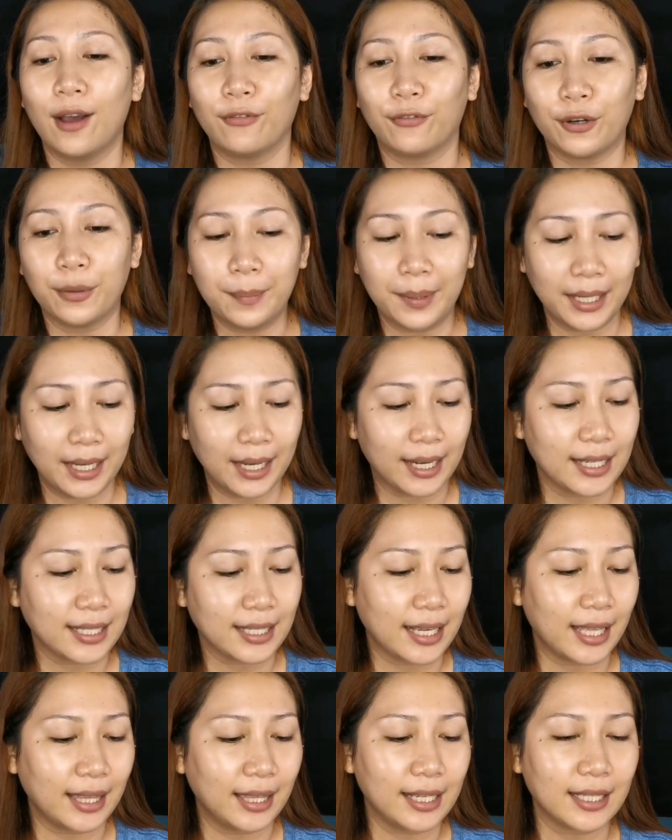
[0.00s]
For me,
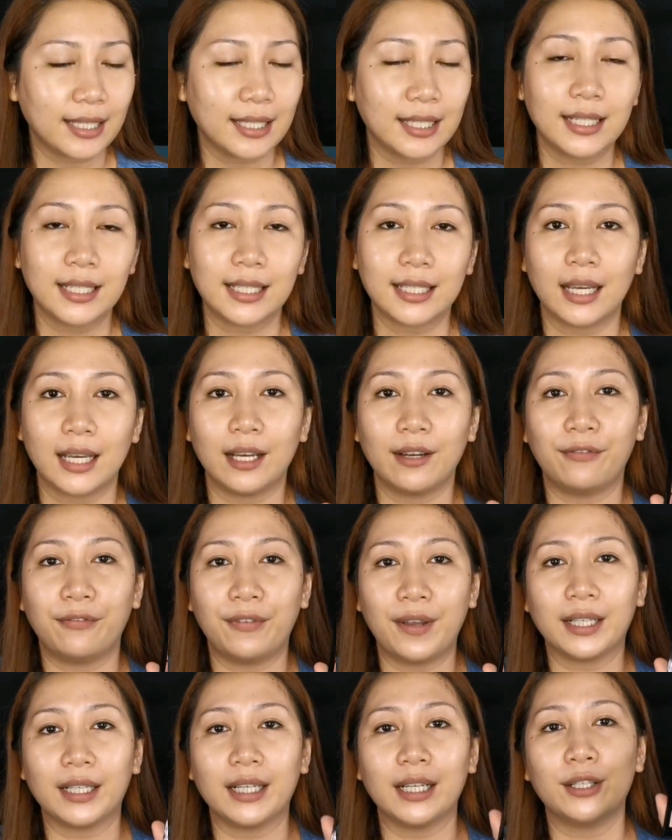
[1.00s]
kasi this is a
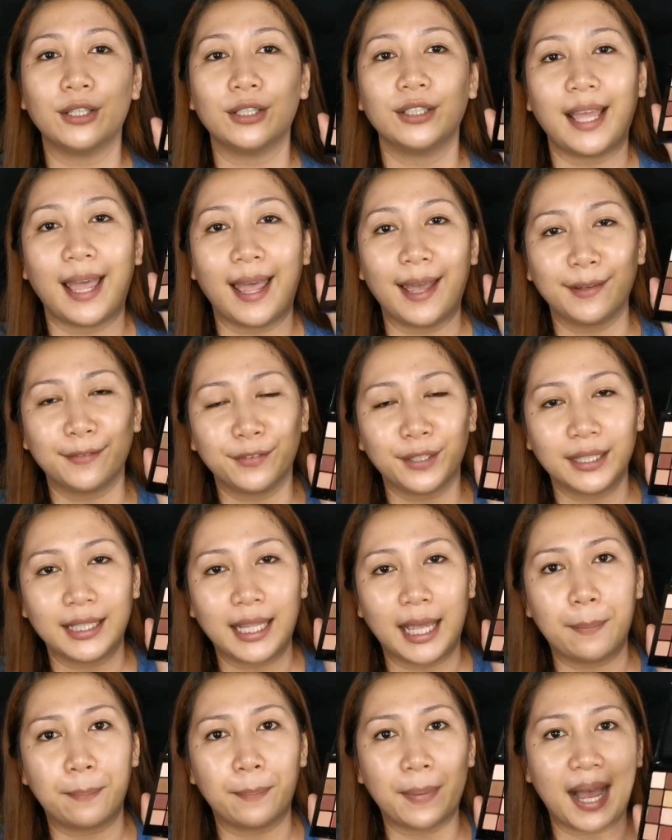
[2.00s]
very good
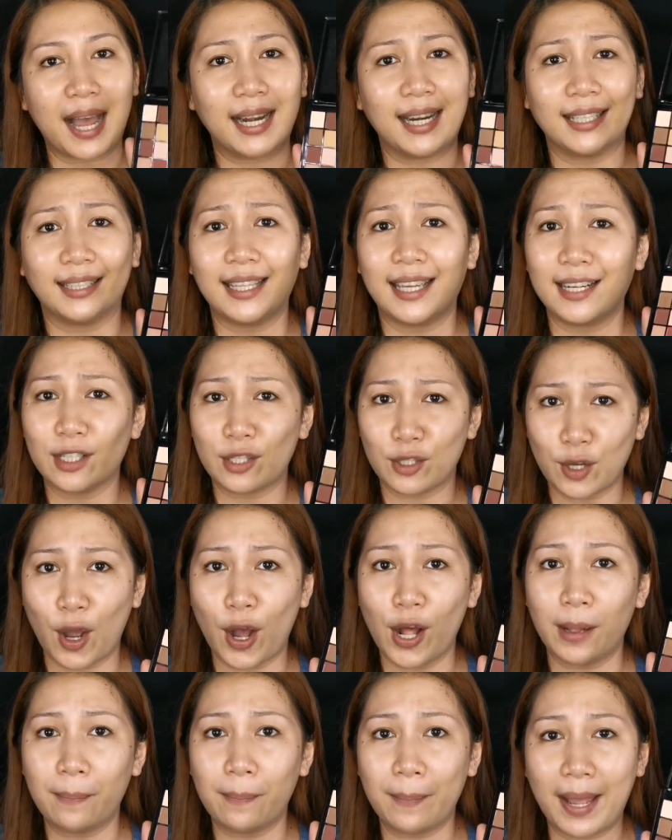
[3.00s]
everyday palette and it's
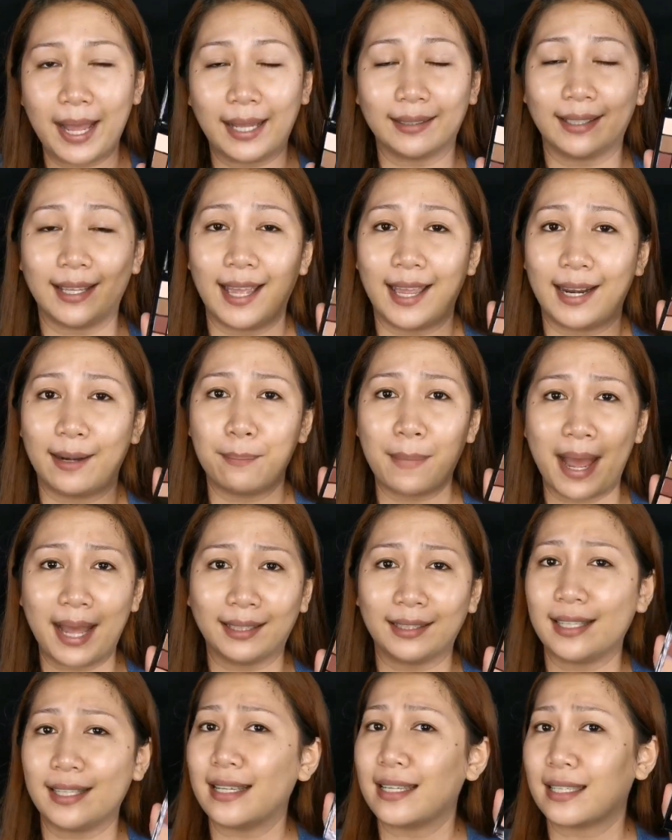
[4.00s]
all matte. And
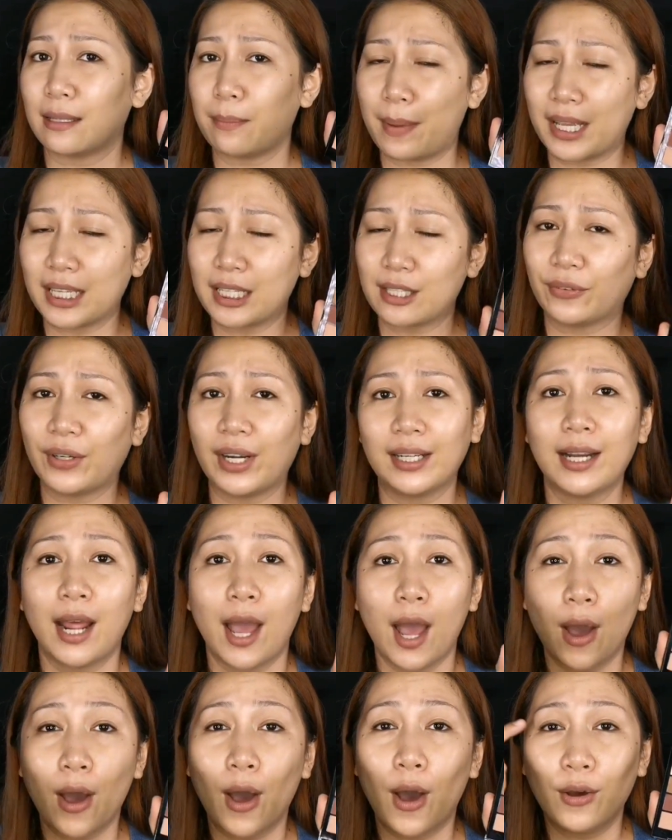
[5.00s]
matte is the best friend
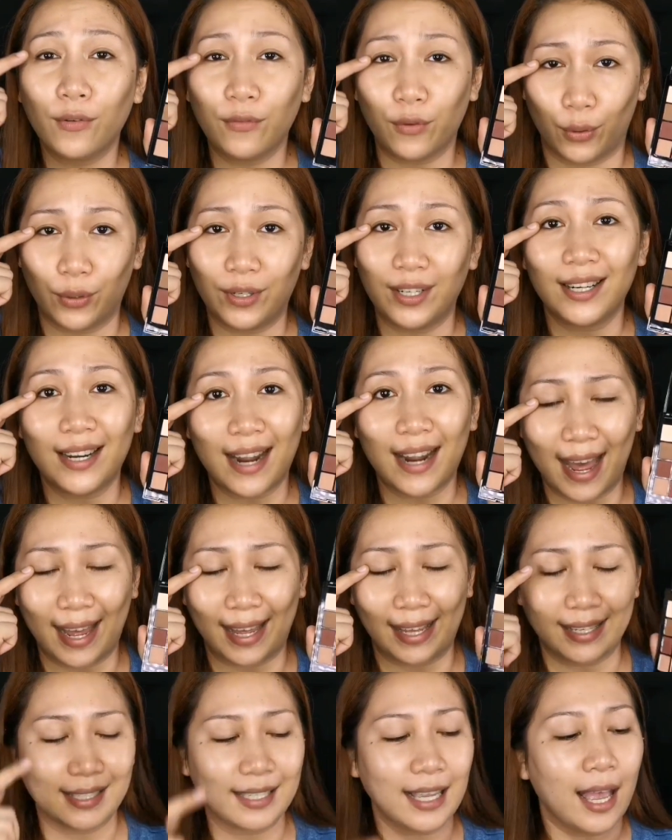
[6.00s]
of hooded
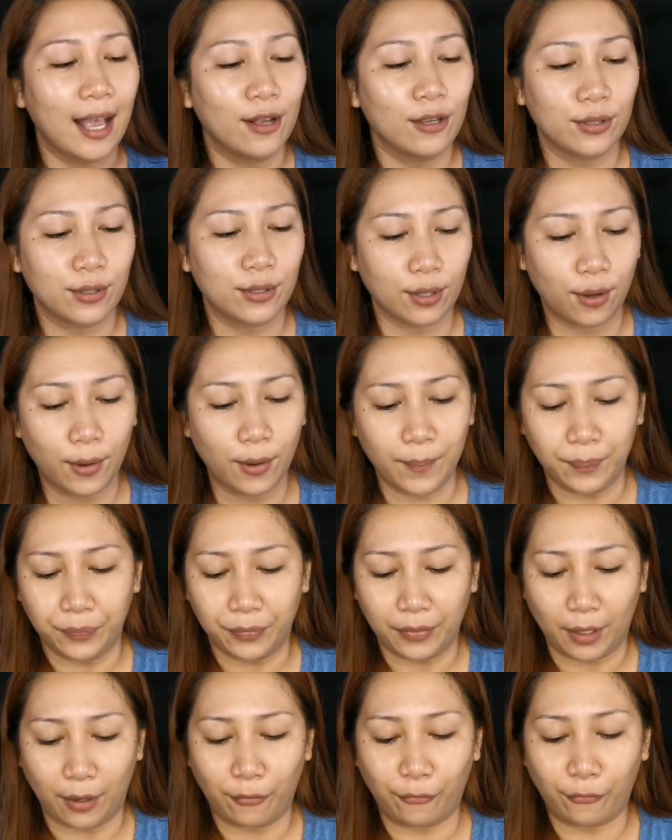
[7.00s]
eyes. So,